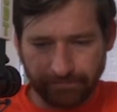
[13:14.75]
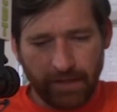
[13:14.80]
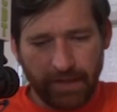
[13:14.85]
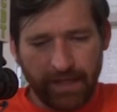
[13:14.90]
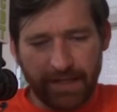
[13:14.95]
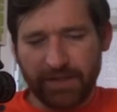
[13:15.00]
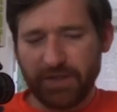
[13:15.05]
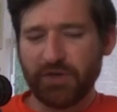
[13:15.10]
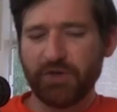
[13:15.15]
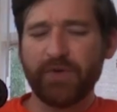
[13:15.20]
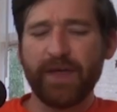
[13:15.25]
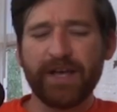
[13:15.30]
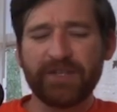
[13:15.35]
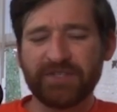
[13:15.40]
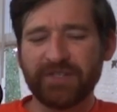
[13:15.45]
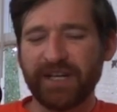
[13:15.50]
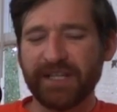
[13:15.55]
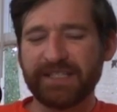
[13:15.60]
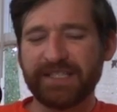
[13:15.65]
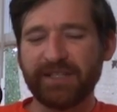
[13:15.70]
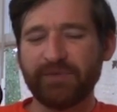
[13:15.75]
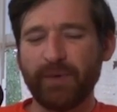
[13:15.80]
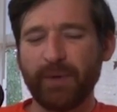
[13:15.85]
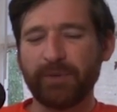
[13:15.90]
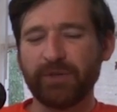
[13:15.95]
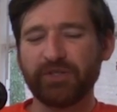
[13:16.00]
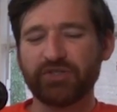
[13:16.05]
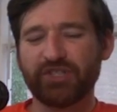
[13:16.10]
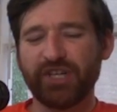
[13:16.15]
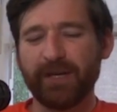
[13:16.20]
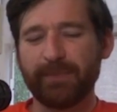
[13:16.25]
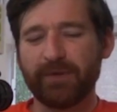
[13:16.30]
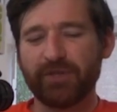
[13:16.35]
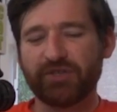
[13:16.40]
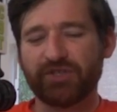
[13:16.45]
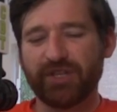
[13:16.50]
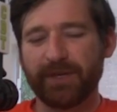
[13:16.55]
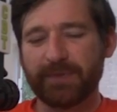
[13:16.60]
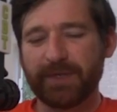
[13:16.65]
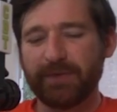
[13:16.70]
At the 2019 Wimbledon
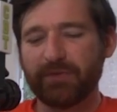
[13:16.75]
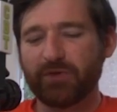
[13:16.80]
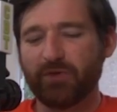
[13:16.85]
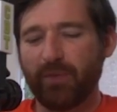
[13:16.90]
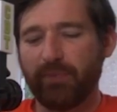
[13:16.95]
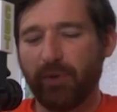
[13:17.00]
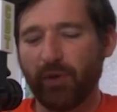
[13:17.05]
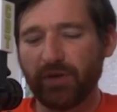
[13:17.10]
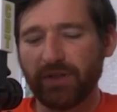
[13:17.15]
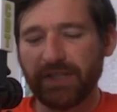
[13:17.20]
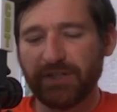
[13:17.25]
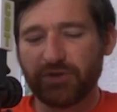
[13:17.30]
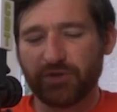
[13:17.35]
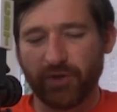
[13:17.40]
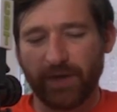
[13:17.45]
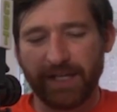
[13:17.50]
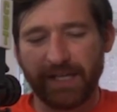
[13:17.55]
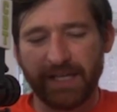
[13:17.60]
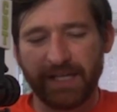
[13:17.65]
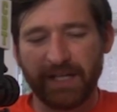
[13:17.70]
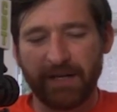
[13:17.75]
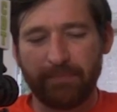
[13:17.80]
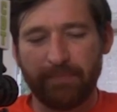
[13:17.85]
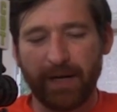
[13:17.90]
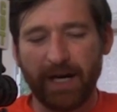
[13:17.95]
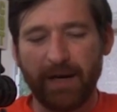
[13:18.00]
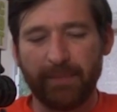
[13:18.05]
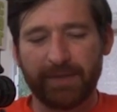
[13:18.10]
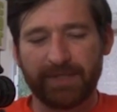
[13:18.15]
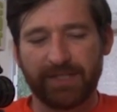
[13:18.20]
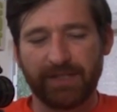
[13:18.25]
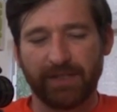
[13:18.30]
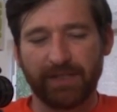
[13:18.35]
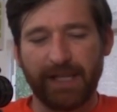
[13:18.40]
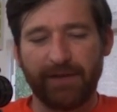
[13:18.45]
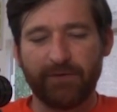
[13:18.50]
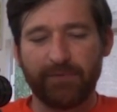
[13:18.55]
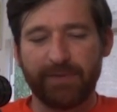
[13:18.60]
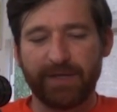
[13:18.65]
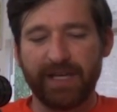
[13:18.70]
Championships, he was reportedly drinking in a pub until
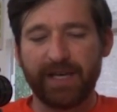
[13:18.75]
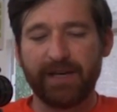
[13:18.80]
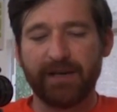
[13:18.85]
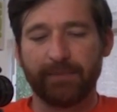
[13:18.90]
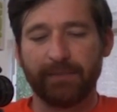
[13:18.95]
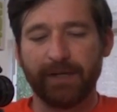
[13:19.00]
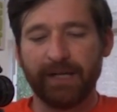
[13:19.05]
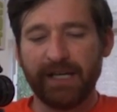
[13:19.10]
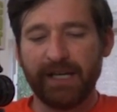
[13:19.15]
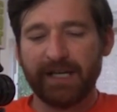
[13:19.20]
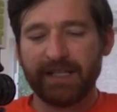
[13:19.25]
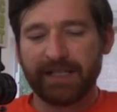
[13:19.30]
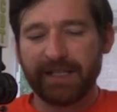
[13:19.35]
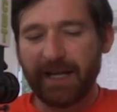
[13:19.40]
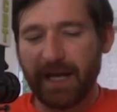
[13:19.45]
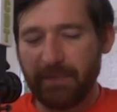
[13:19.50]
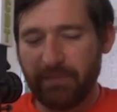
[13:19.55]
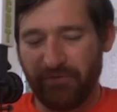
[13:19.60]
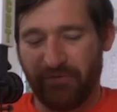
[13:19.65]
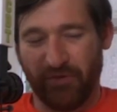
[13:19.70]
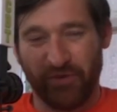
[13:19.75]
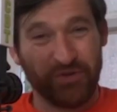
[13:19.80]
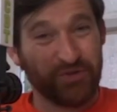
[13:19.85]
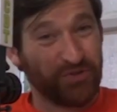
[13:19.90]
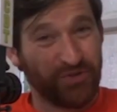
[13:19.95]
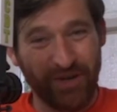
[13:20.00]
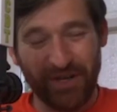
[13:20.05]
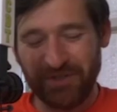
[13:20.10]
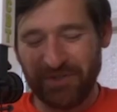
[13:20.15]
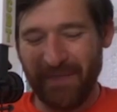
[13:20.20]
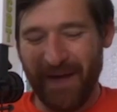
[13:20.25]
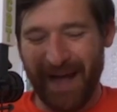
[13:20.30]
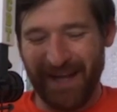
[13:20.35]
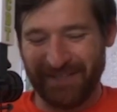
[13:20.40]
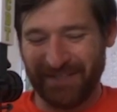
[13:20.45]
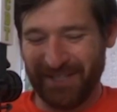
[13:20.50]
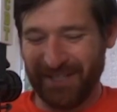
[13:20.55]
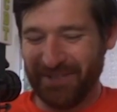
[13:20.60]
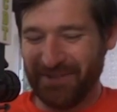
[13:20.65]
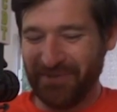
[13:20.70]
11 p.m., the night before his grudge
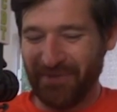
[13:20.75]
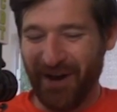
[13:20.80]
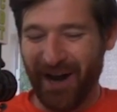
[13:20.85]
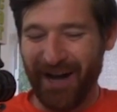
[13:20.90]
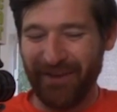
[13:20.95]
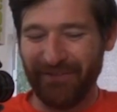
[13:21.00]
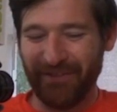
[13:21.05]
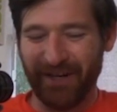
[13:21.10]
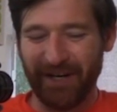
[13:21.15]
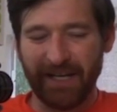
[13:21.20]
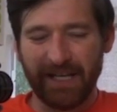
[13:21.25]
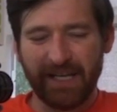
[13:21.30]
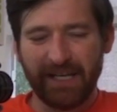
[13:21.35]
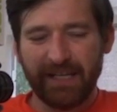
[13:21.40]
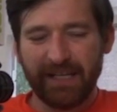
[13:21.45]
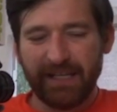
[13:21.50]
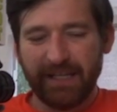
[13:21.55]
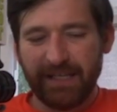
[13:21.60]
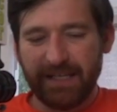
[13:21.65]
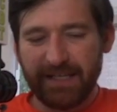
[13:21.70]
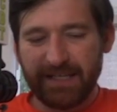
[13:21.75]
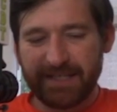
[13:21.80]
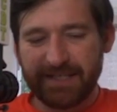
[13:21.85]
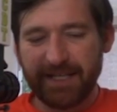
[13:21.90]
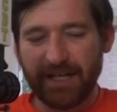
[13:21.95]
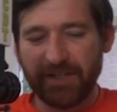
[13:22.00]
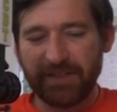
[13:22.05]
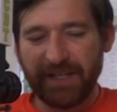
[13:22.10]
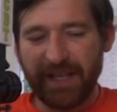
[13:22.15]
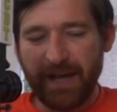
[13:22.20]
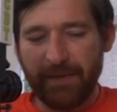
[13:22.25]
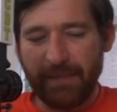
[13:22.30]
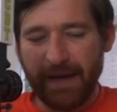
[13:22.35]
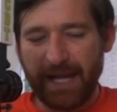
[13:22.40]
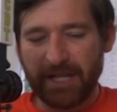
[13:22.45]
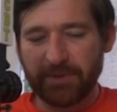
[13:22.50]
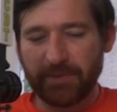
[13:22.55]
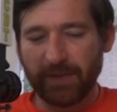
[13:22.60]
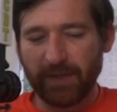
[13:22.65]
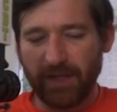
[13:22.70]
match against Rafa. He excelled in that
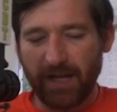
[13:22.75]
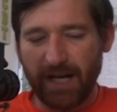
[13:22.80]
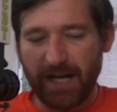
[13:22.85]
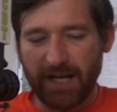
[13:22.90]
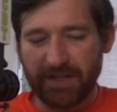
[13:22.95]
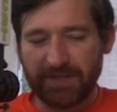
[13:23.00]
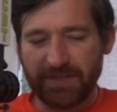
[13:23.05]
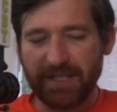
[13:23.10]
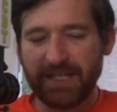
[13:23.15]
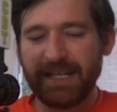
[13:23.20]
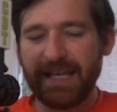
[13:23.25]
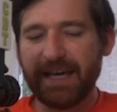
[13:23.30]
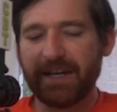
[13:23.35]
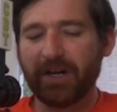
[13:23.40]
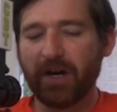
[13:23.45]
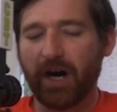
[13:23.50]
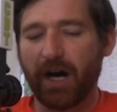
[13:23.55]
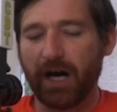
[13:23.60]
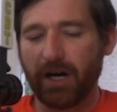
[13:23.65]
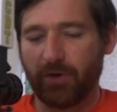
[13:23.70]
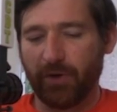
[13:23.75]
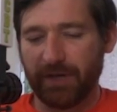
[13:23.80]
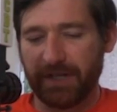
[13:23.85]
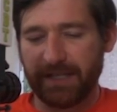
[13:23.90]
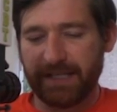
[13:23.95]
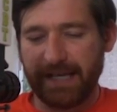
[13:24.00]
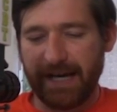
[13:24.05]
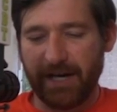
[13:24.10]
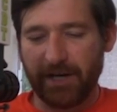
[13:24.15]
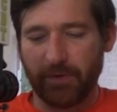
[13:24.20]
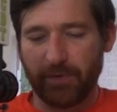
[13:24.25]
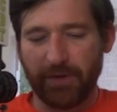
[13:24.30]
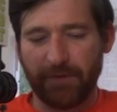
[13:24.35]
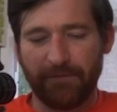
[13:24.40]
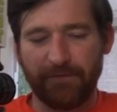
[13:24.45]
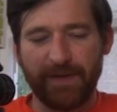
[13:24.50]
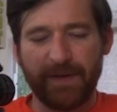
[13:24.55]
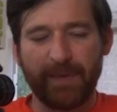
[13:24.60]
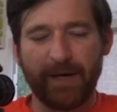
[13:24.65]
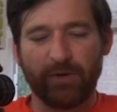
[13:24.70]
match but lost. Then he had an awkward encounter with a
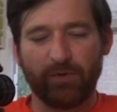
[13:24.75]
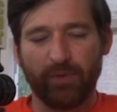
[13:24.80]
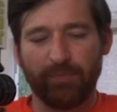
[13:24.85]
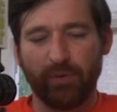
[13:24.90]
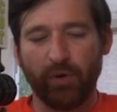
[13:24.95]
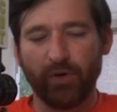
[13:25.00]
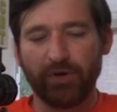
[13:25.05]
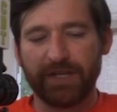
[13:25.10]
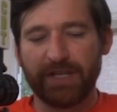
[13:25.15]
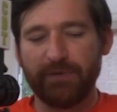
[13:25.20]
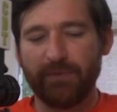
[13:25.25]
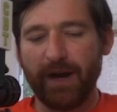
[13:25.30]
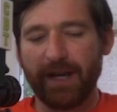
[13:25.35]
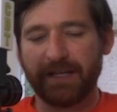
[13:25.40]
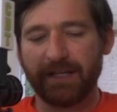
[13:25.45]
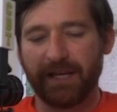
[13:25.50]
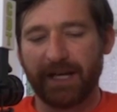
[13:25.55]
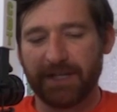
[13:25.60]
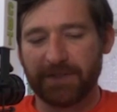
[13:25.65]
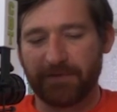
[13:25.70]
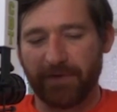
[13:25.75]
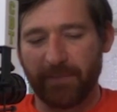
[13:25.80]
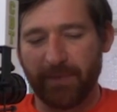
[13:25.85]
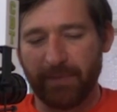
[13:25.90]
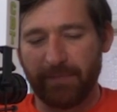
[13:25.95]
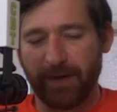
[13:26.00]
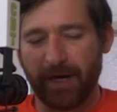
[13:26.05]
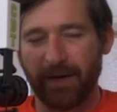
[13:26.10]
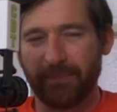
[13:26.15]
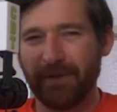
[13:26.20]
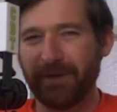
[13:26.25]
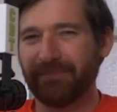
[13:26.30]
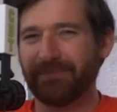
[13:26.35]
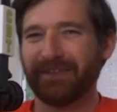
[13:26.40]
female reporter he recognized from the pub.